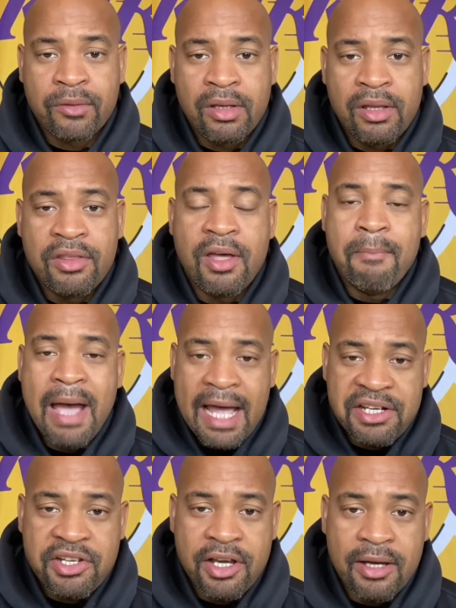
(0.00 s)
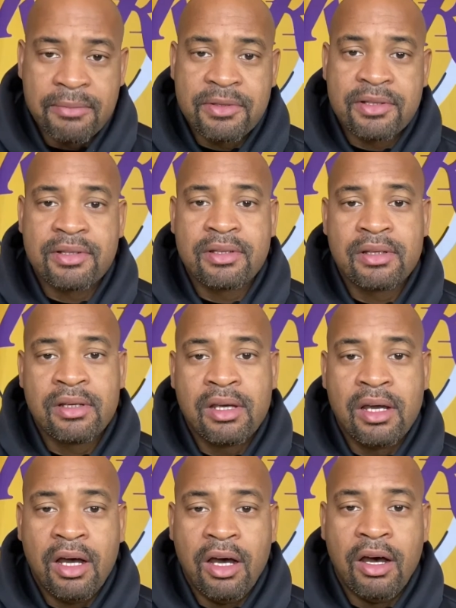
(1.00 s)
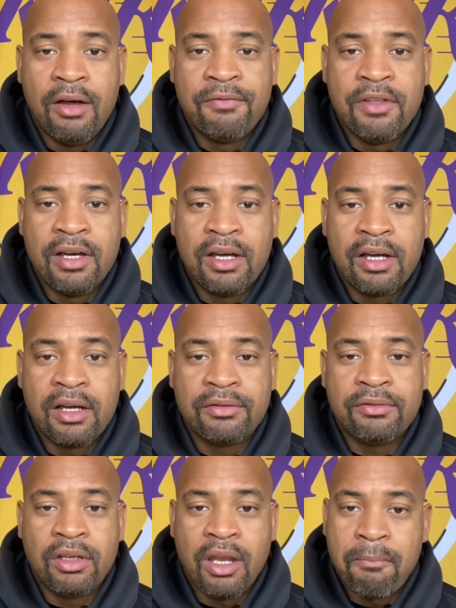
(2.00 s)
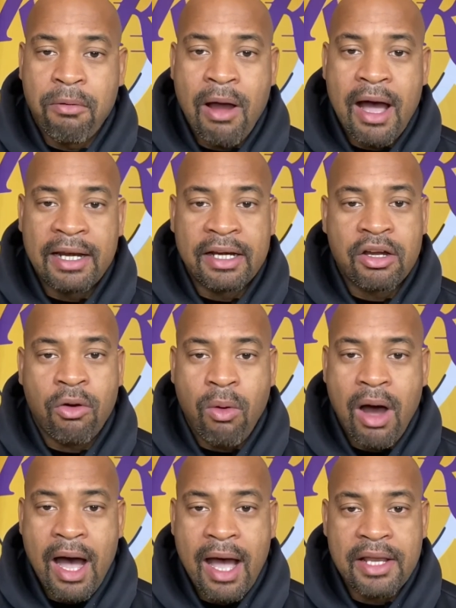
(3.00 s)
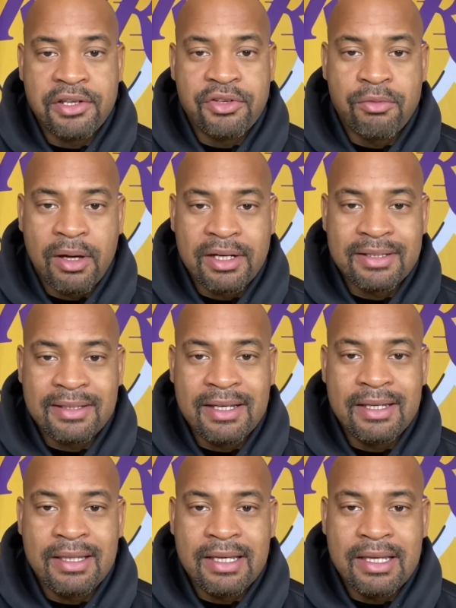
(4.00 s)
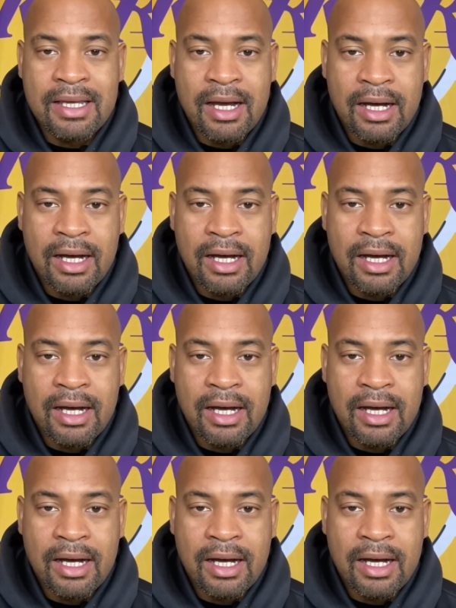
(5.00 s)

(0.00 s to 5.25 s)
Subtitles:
matchups of the LeBron and Kawhis. You want to see the